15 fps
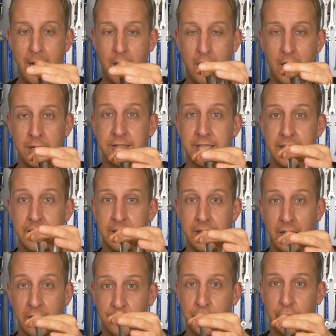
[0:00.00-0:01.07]
out underneath
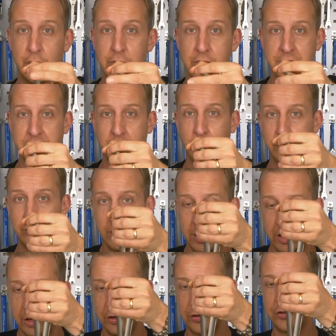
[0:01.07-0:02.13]
it and secure itself.
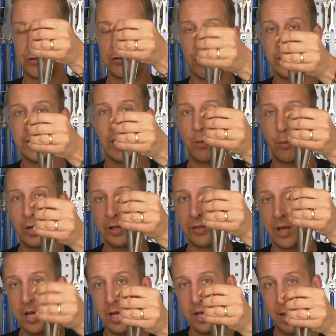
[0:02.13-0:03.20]
Strike it
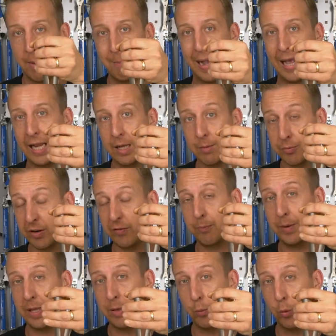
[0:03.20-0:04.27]
with a mallet,
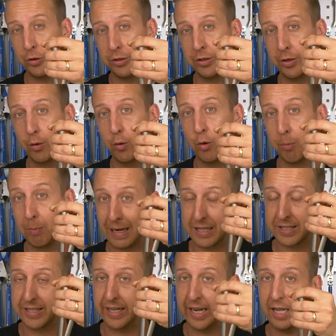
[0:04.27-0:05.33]
preferably wooden or
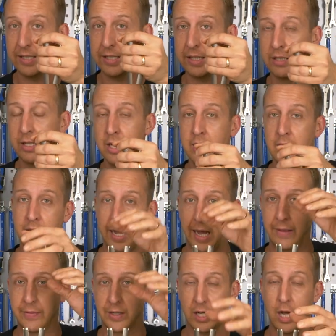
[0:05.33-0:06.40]
plastic ended,
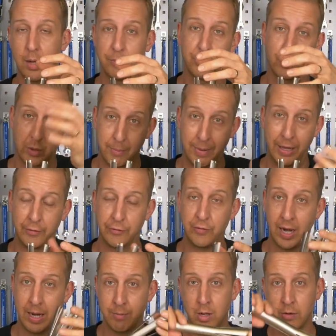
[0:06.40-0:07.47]
and the cups will come out of the
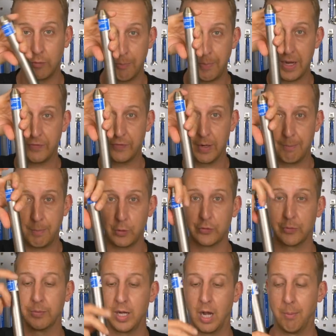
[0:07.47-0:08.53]
frame. Repeat for the
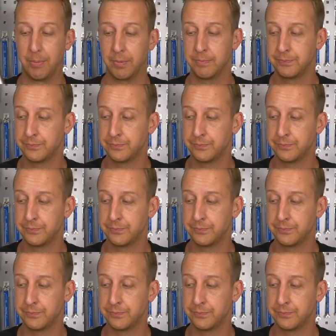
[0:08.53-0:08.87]
bottom cup.